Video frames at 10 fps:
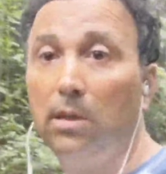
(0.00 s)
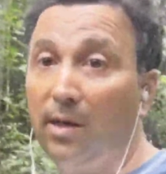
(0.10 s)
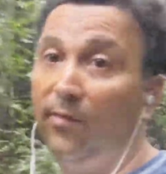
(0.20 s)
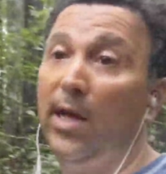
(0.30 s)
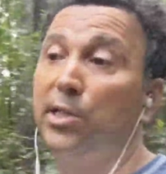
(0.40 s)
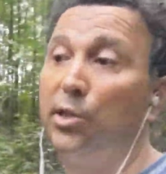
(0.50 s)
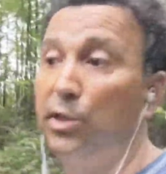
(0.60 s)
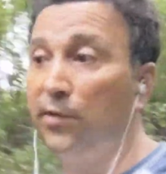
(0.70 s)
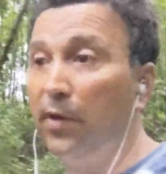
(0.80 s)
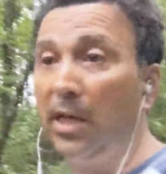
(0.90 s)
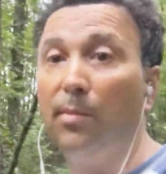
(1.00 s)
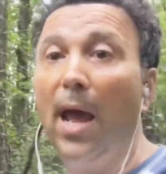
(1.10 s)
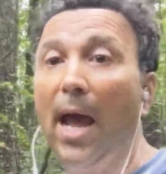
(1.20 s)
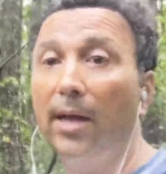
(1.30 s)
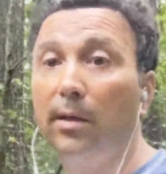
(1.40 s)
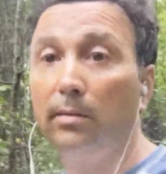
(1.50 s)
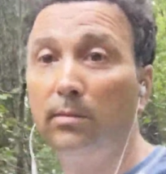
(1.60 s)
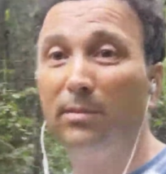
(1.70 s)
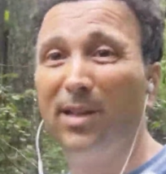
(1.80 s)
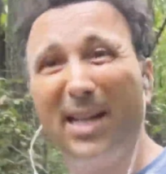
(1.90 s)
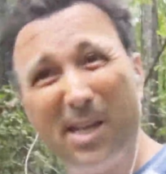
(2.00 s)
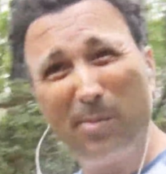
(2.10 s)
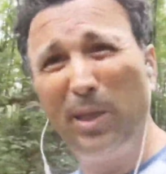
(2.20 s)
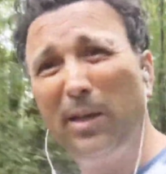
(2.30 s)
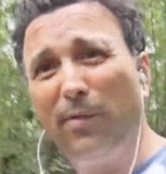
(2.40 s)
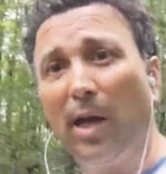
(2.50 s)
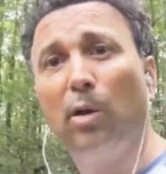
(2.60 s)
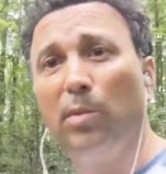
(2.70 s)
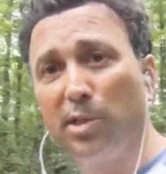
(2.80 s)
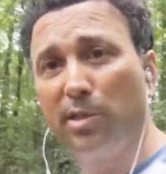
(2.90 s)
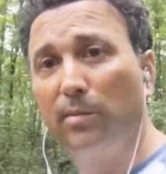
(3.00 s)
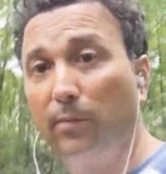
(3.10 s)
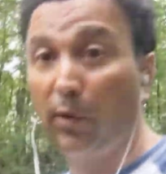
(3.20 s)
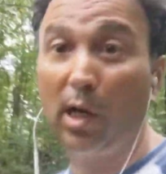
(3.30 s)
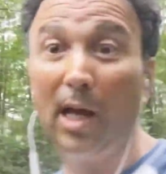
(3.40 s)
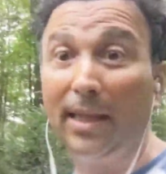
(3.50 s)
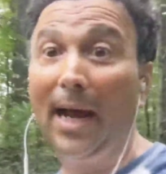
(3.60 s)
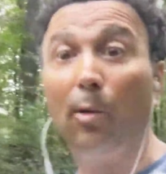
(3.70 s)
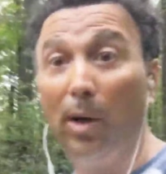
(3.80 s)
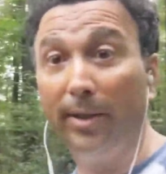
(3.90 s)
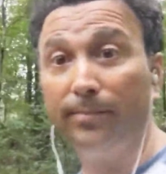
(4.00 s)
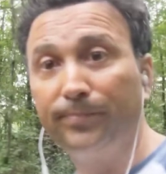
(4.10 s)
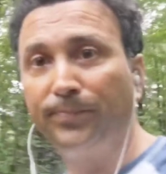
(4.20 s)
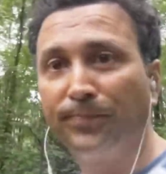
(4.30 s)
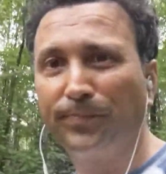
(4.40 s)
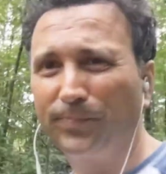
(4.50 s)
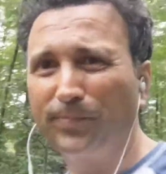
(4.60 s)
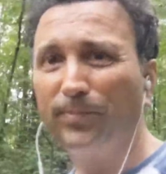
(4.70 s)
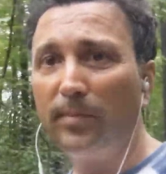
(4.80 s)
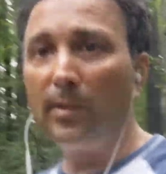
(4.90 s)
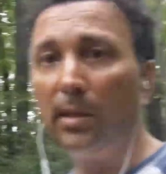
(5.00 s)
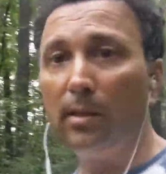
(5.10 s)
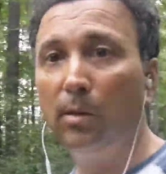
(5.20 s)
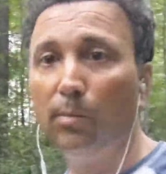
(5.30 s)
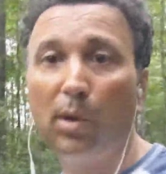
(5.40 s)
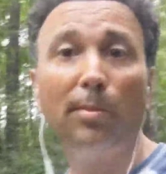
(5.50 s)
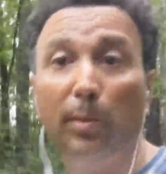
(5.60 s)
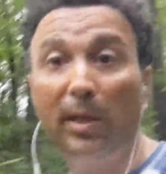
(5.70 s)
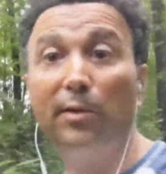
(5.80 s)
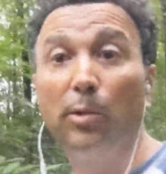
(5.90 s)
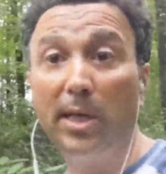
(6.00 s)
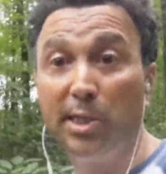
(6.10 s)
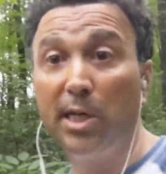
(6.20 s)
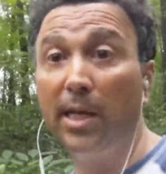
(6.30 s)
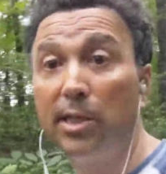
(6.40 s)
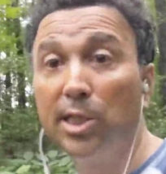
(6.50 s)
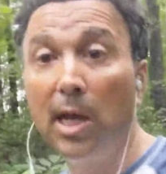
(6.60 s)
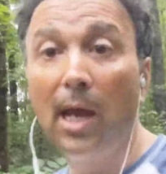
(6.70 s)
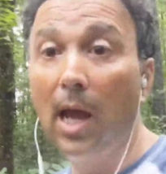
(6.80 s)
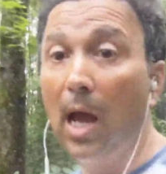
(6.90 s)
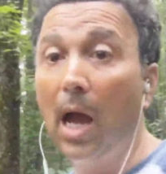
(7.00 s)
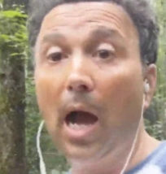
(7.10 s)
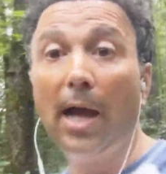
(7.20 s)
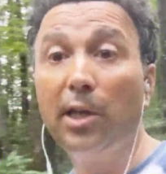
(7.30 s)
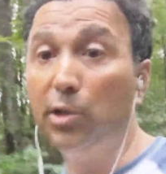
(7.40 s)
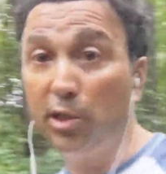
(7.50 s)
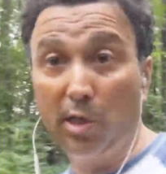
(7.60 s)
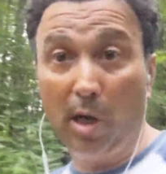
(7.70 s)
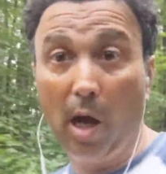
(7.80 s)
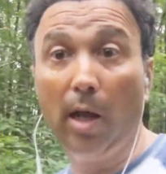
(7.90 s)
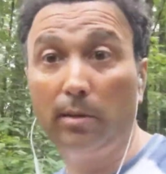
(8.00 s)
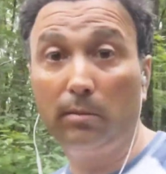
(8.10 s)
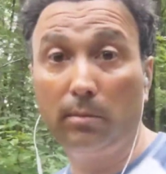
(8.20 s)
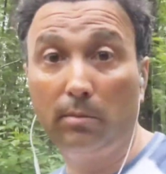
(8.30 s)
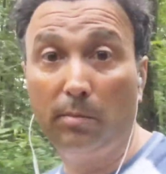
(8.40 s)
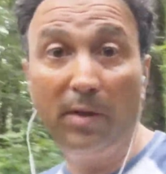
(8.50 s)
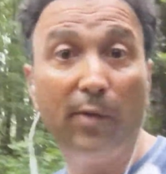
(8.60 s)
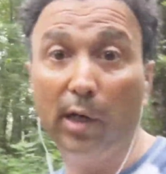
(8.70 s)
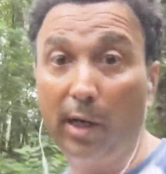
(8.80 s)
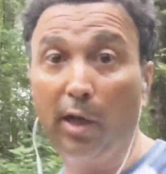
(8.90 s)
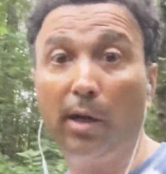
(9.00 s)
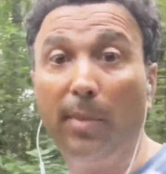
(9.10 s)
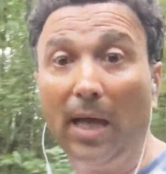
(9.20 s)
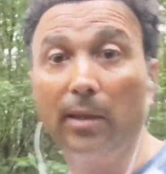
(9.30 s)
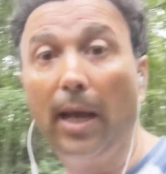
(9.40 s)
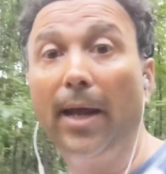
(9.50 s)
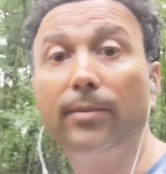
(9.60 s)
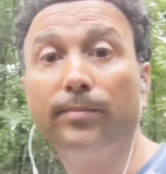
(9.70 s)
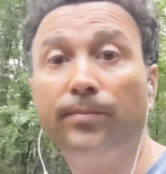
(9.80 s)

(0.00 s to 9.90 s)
investors' feedback. Can't believe I almost forgot that one. Probably the reason is I used to not be very good about that.